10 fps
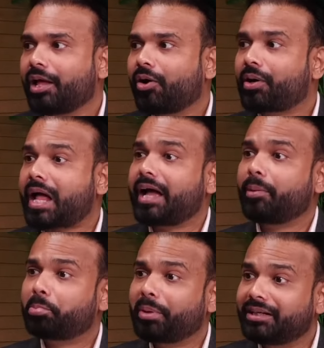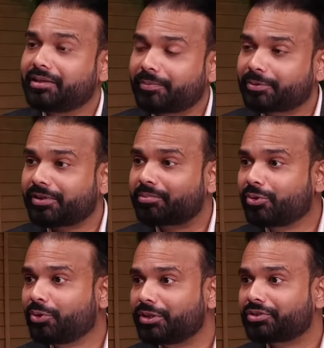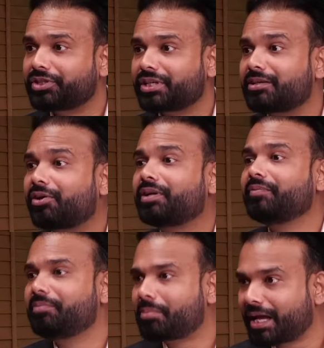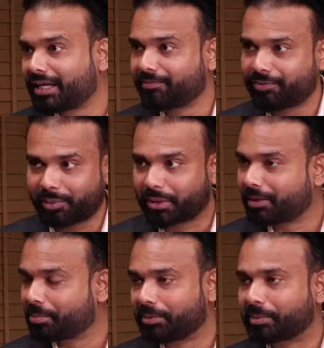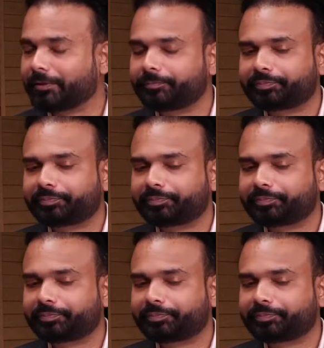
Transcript: or I have picked up some goals which are not even mine from other people.